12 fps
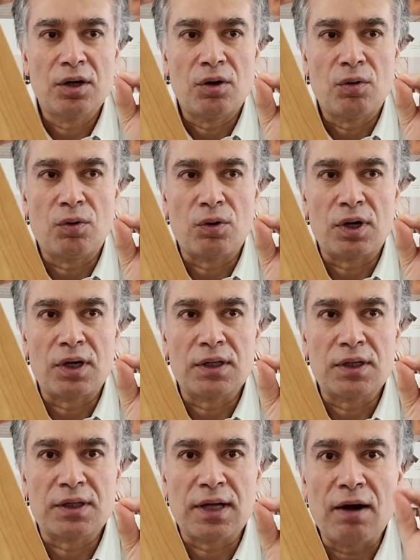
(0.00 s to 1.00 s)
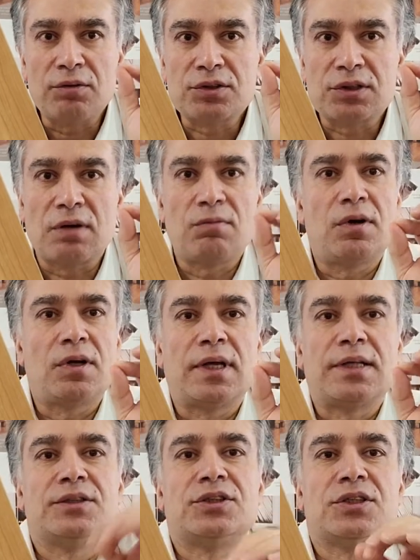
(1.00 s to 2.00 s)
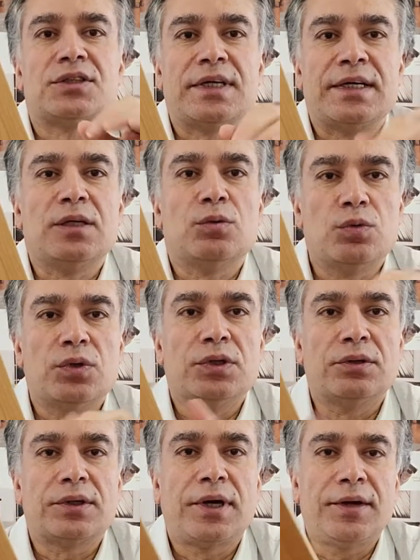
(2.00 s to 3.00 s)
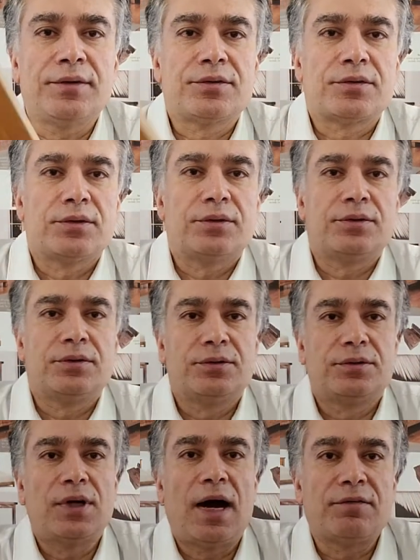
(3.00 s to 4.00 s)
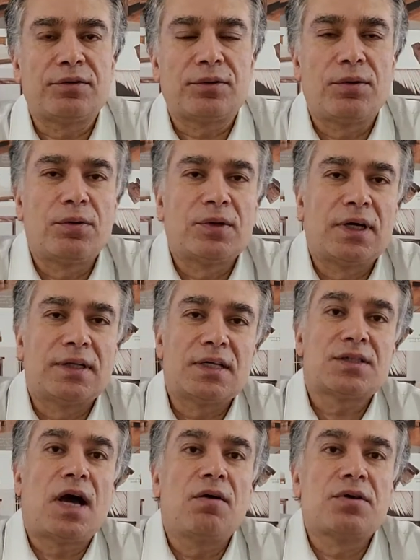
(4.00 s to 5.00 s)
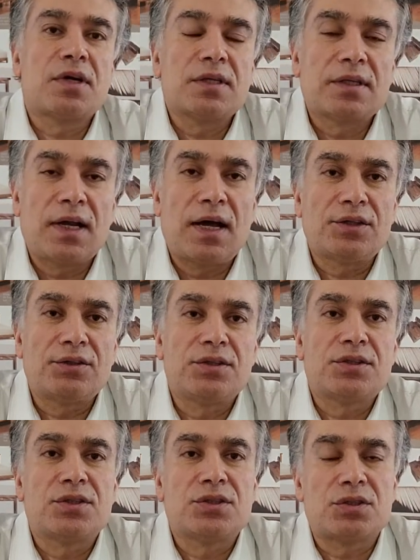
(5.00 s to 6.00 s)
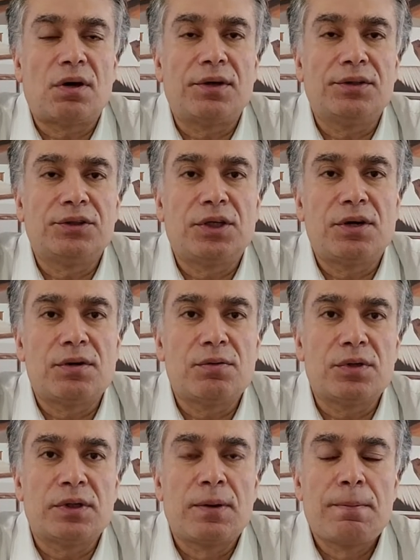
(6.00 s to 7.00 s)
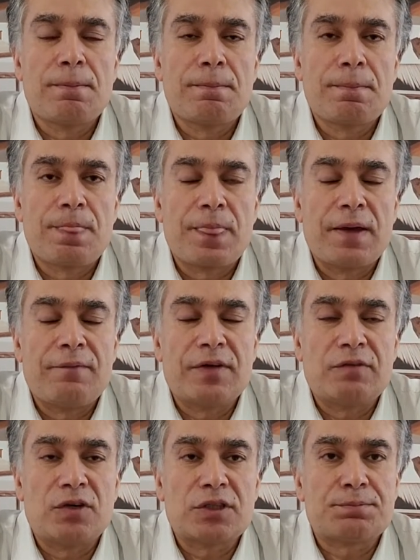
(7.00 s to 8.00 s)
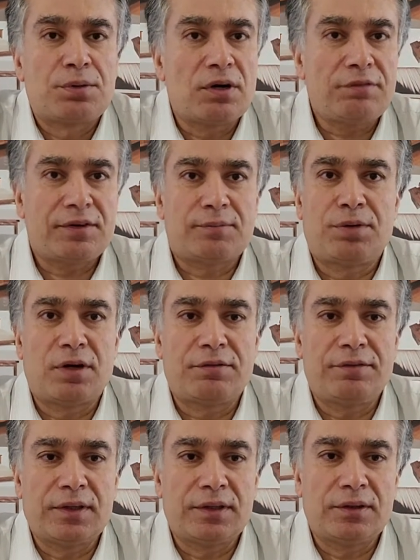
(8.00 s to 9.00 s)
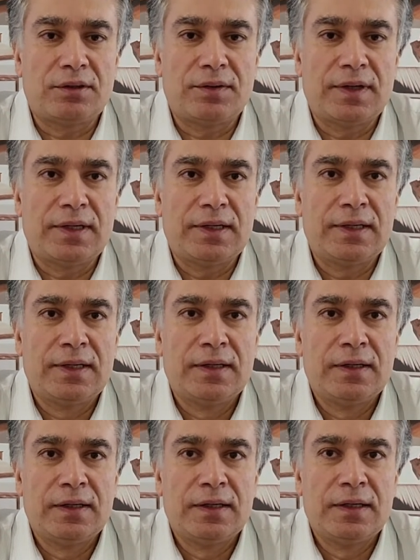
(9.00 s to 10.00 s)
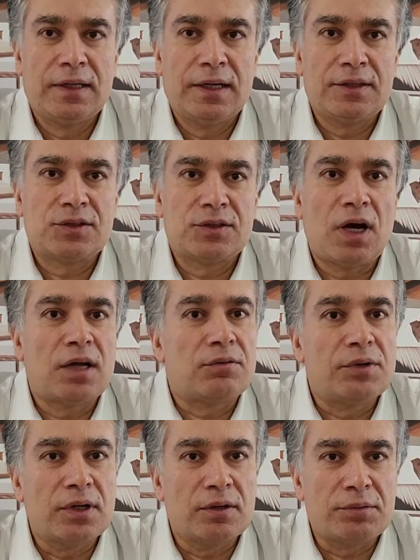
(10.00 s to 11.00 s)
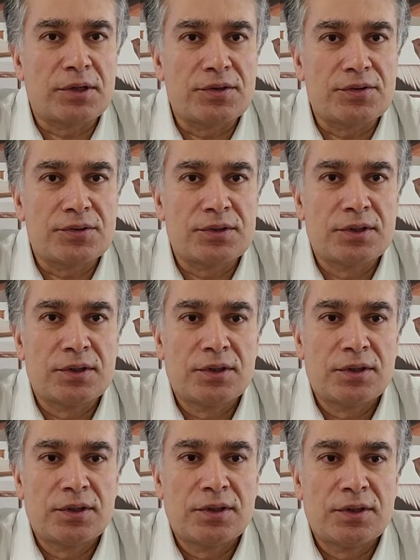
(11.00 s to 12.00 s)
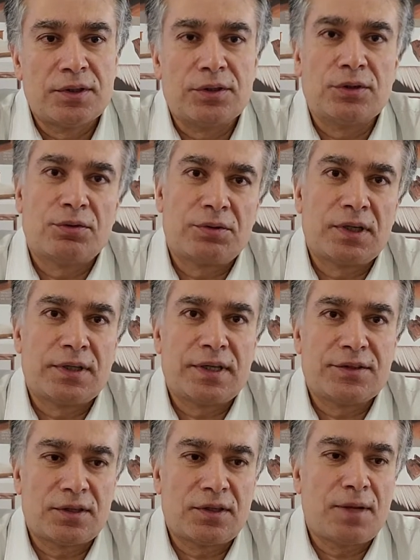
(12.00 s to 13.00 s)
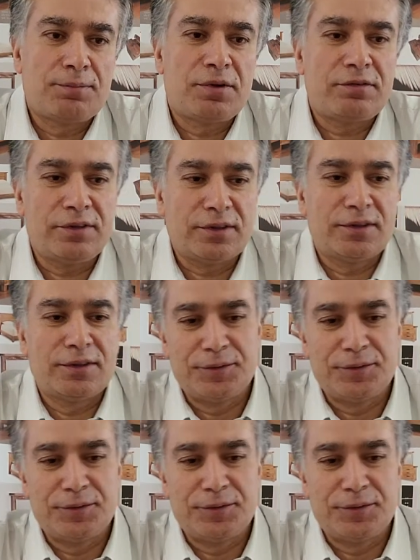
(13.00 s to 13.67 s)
or a little gouge somewhere that is just in the wood, okay? So you have to know that. That's how you can tell actually this is solid cherry wood. If it was perfect, you know, then it's not real, because, you know, real things are not perfect.